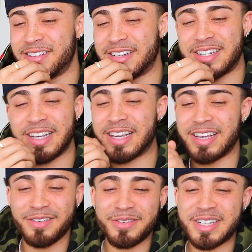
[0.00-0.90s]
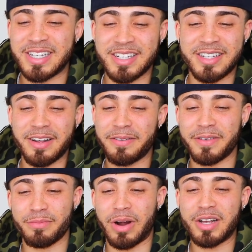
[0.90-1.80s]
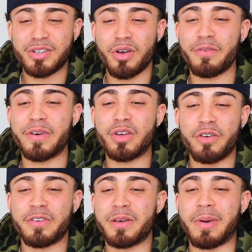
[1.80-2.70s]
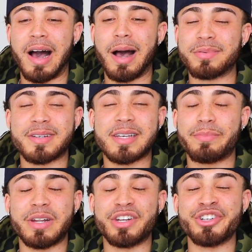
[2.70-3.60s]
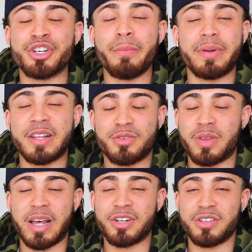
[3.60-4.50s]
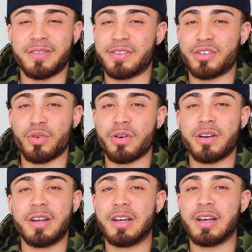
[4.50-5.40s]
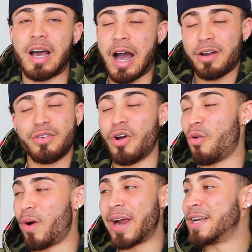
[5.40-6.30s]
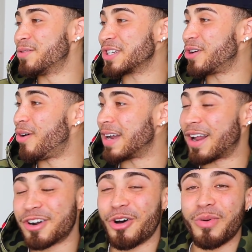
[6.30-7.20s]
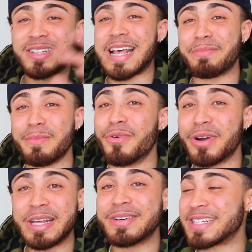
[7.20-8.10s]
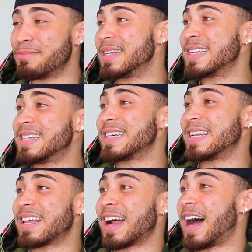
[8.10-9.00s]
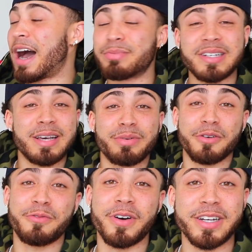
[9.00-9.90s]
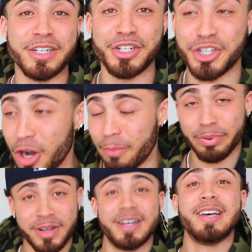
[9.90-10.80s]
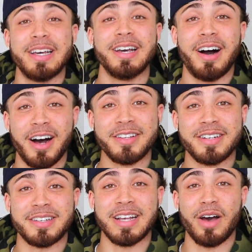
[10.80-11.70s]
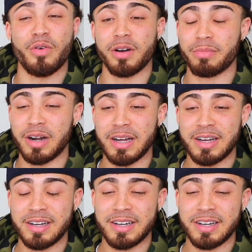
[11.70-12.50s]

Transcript: This nigga Uzi is different, bro. I saw a video of him hop, skipping, and jumping into the entrance of the store. I don't know where he was going. I don't know what type of mood he was in, but this nigga did a hop, skip, and a fucking jump onto the sidewalk, bro.